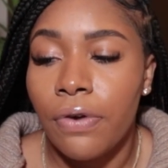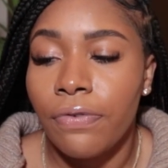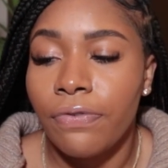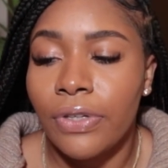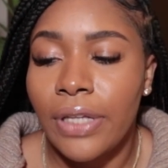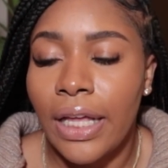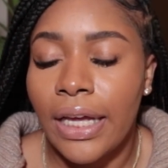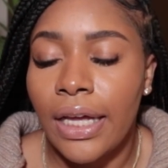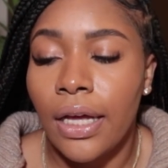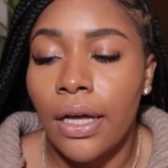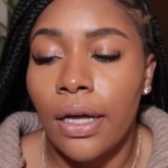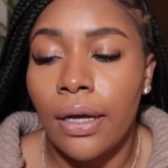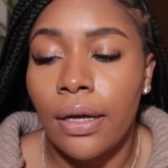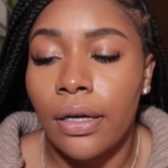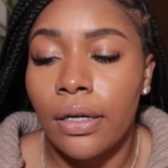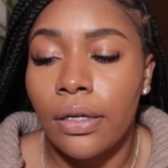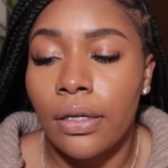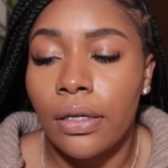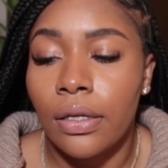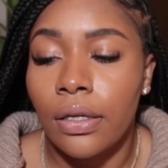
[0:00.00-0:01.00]
for like
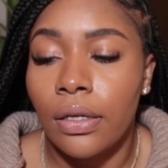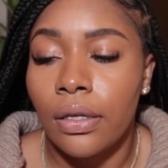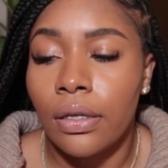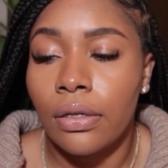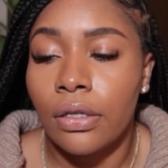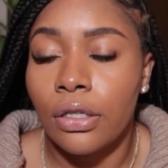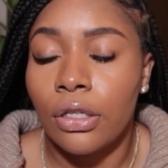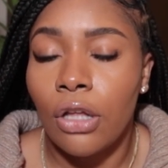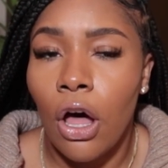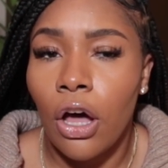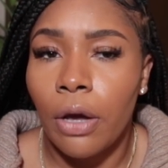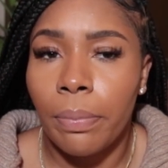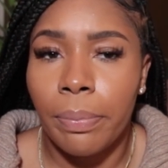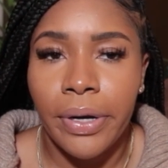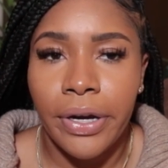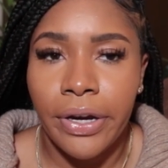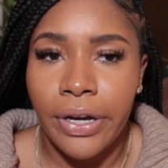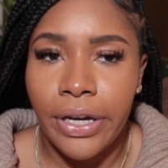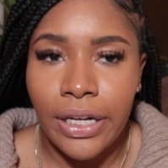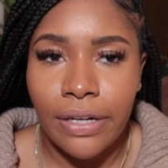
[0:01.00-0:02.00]
a long
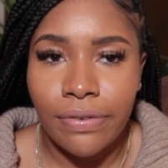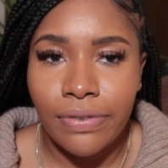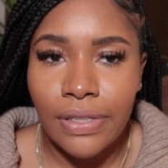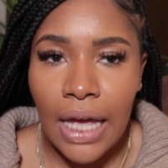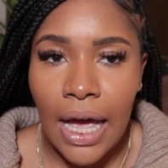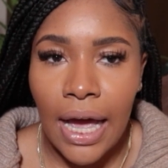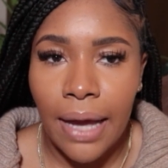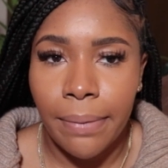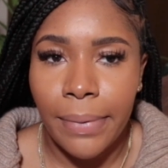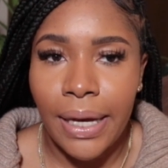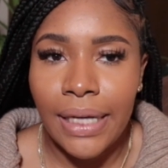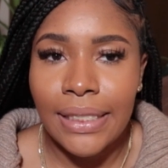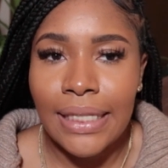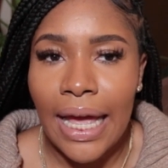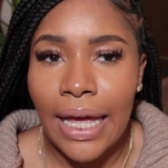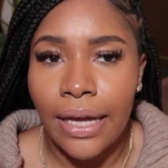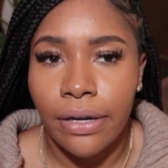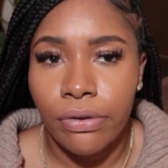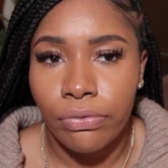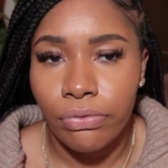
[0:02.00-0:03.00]
period of time because
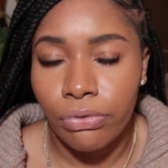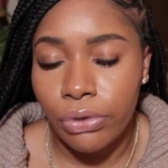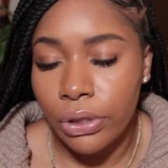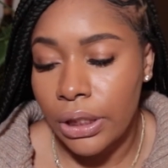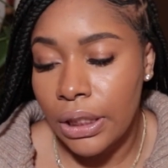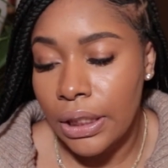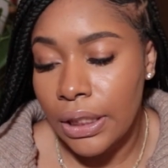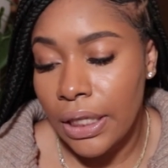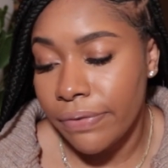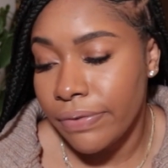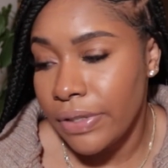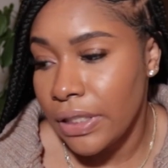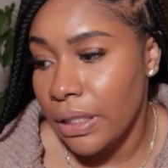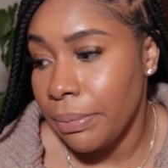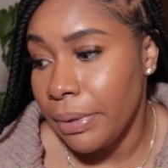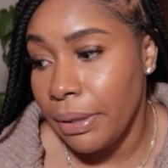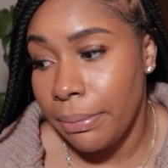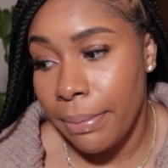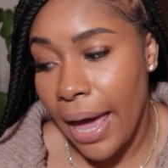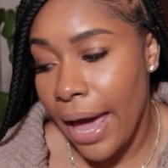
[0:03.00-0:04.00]
I really love to
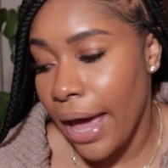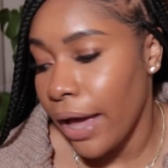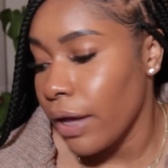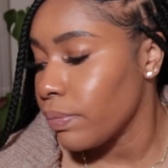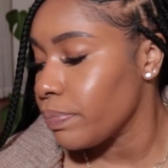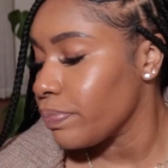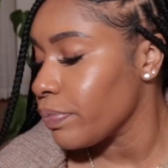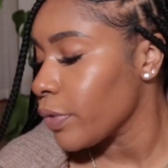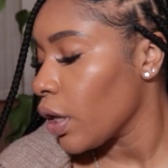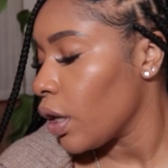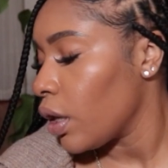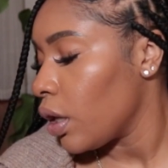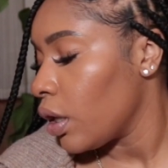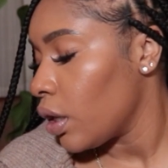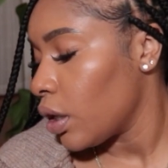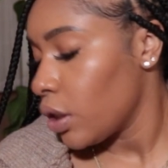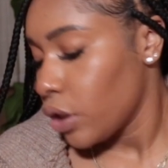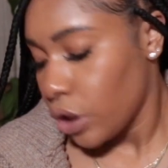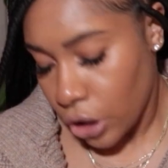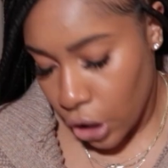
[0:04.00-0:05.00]
be matte.
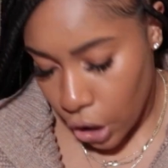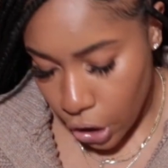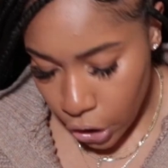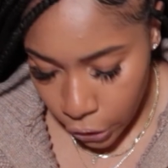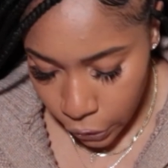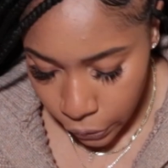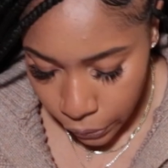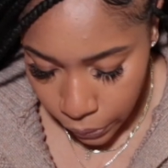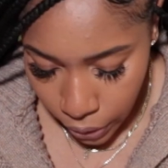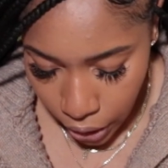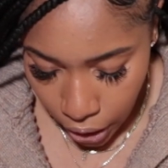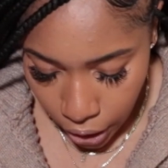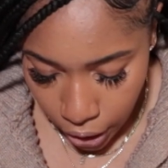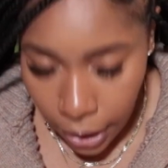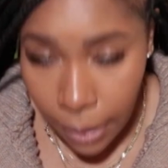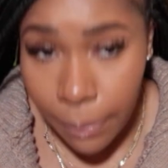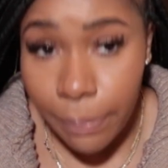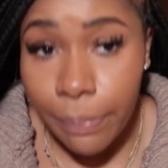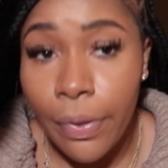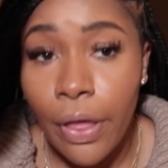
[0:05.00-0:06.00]
So
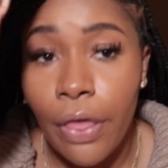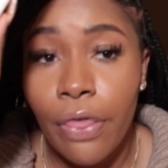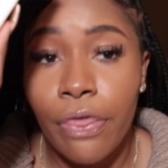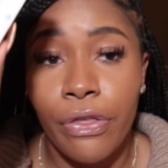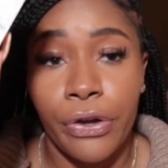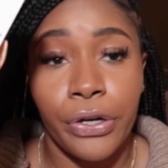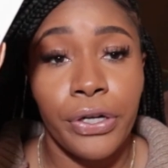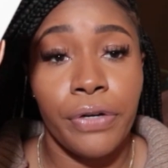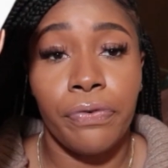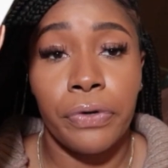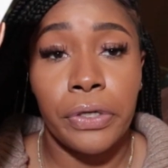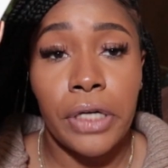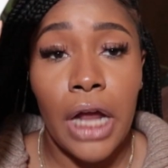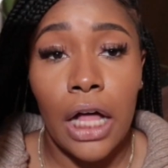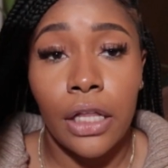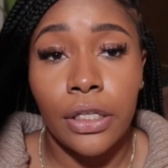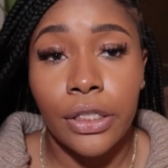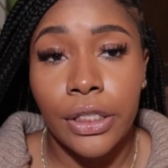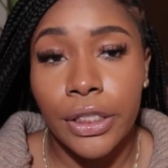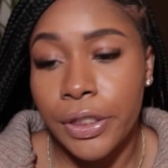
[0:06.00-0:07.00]

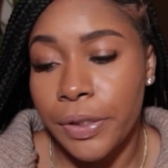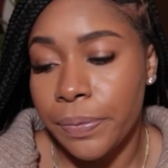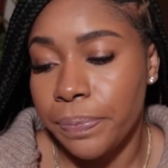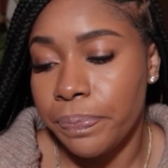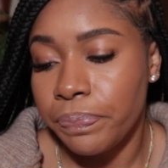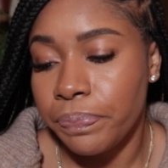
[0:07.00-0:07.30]
$34.